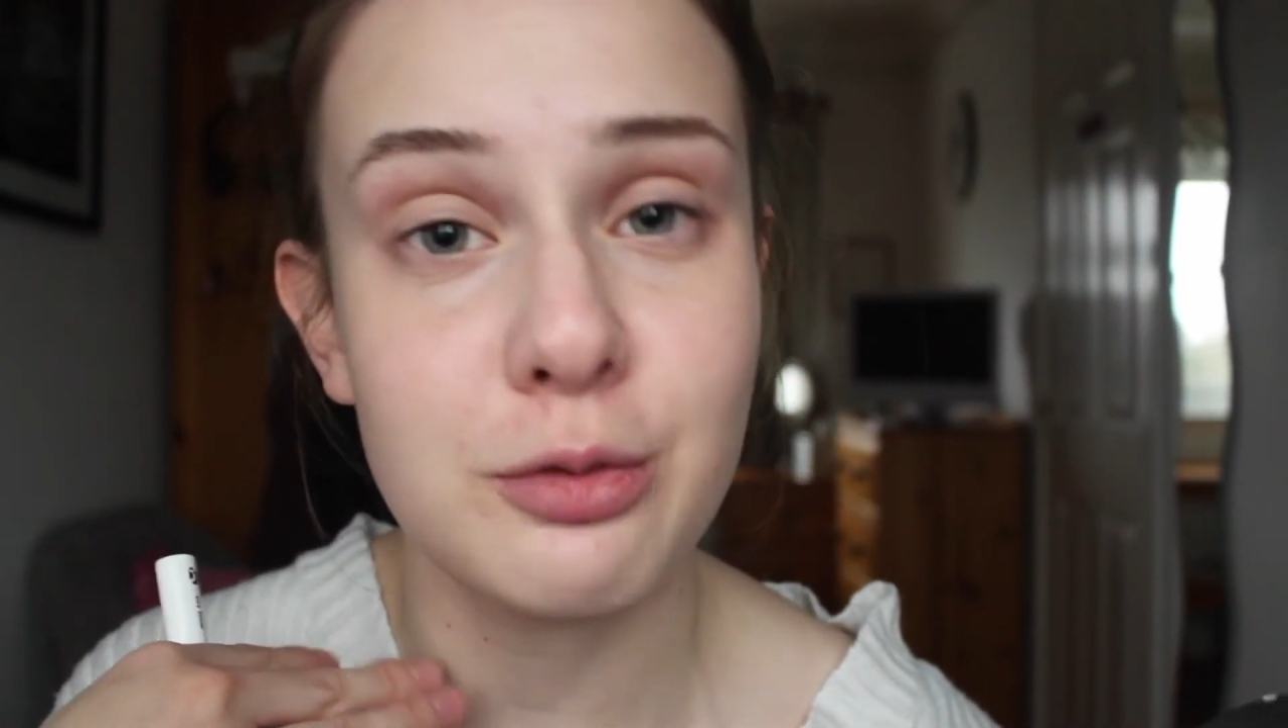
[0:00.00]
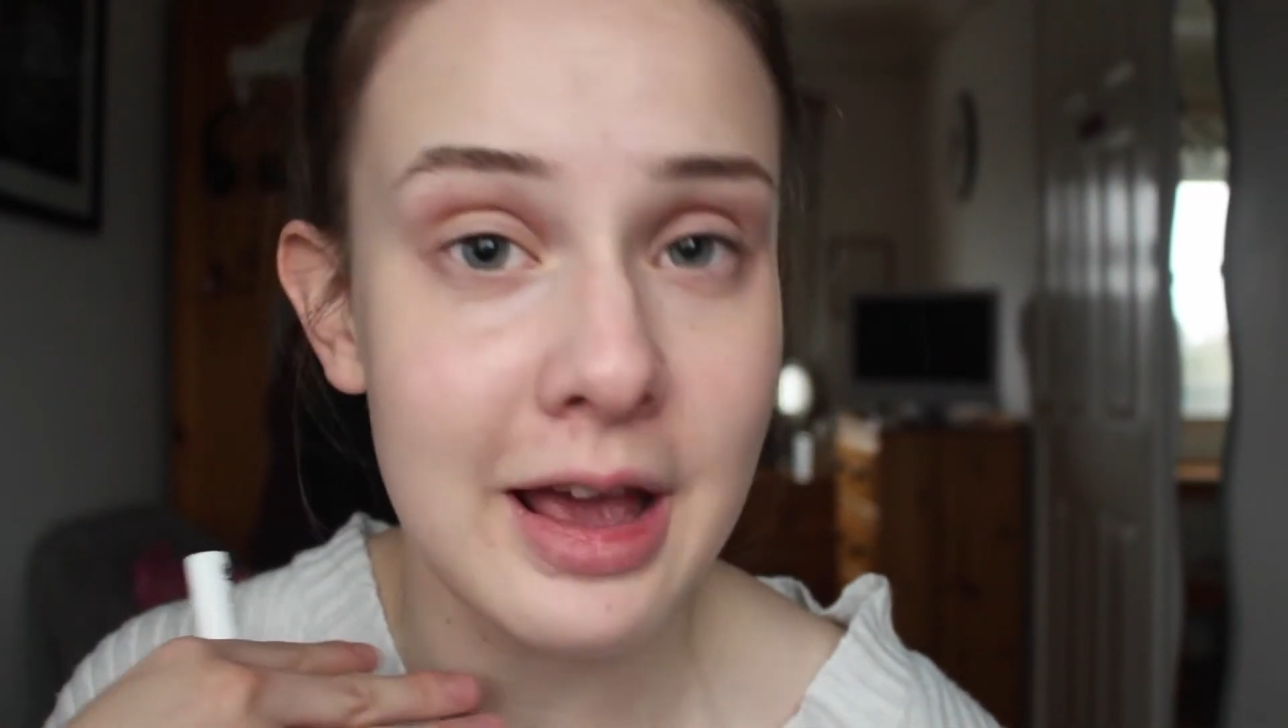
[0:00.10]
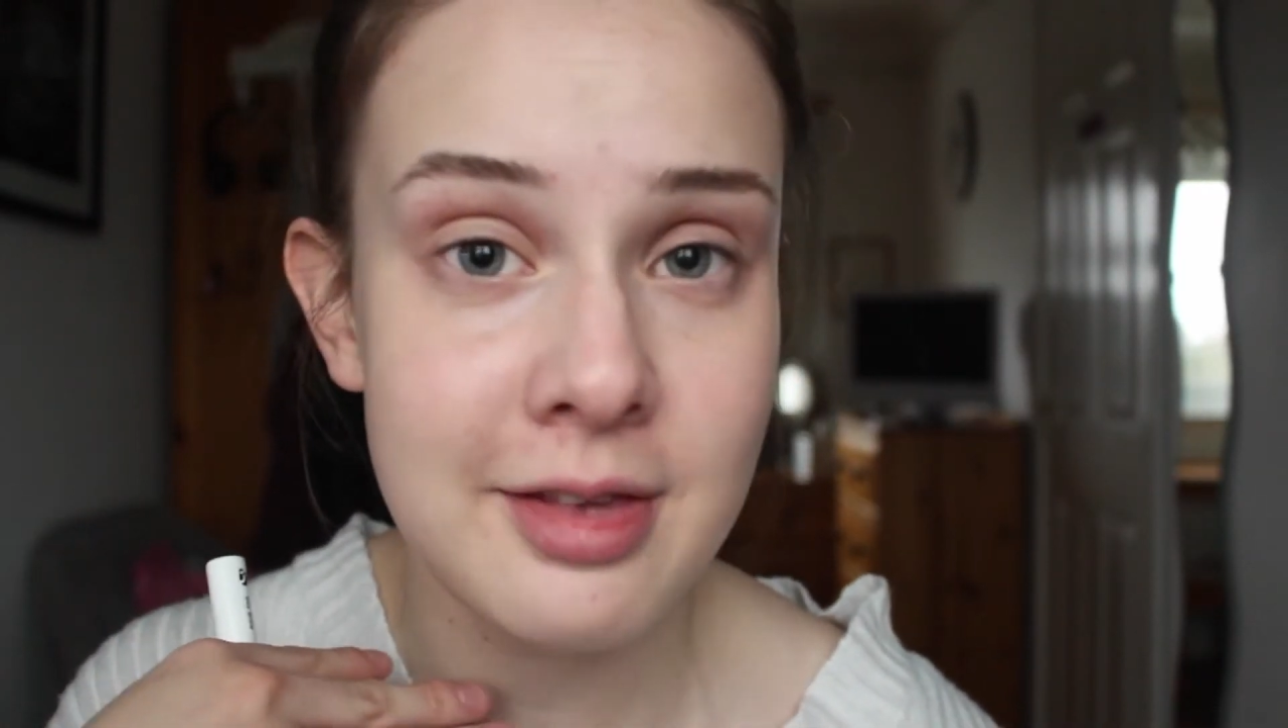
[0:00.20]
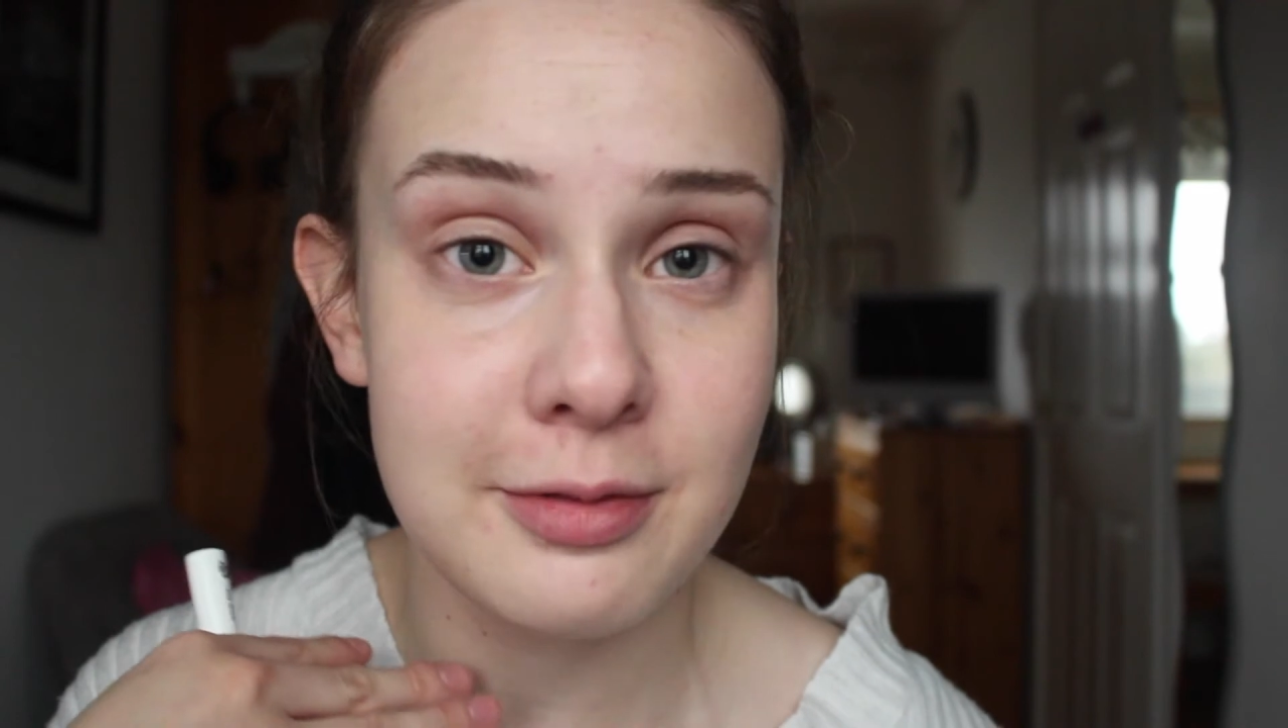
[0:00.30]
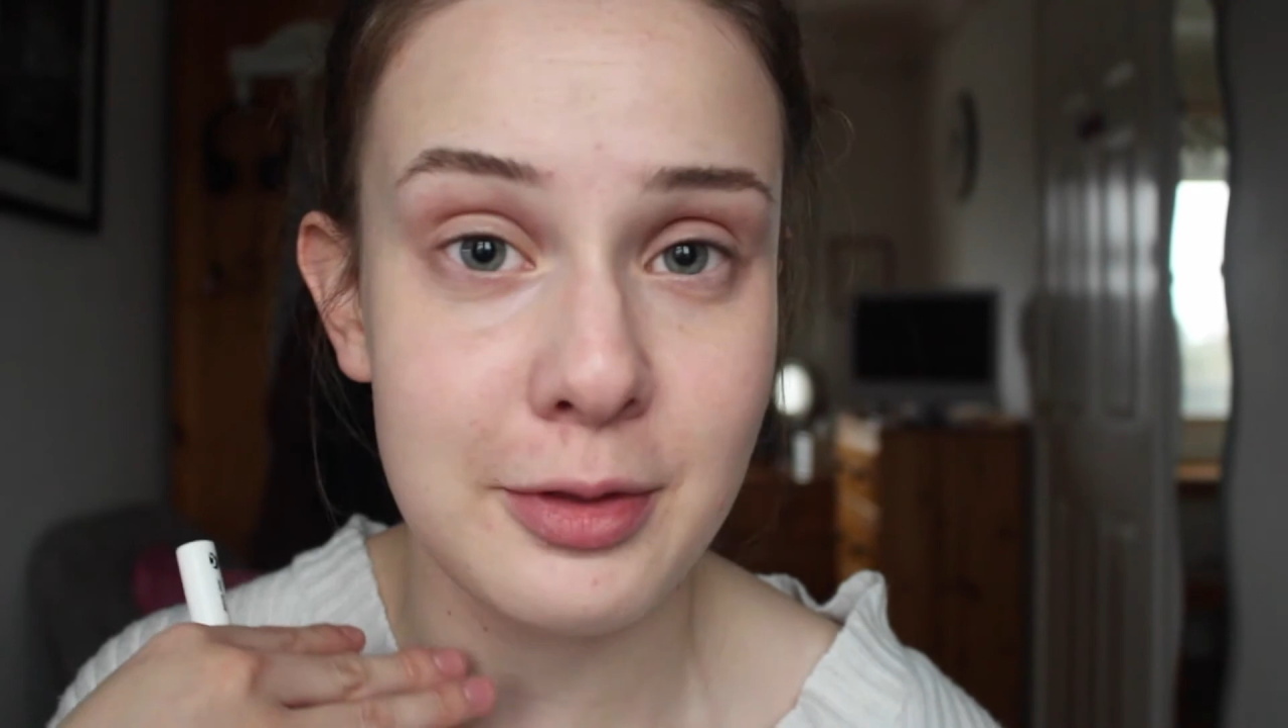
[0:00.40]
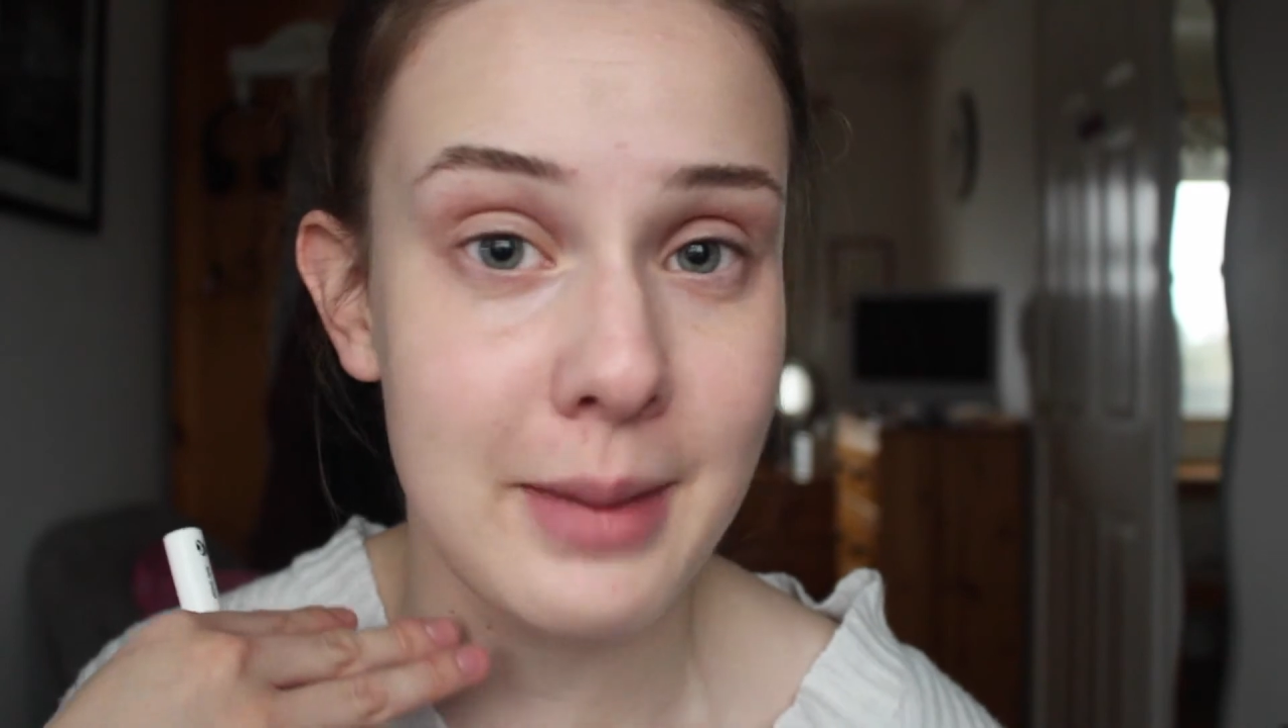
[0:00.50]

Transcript: rest of the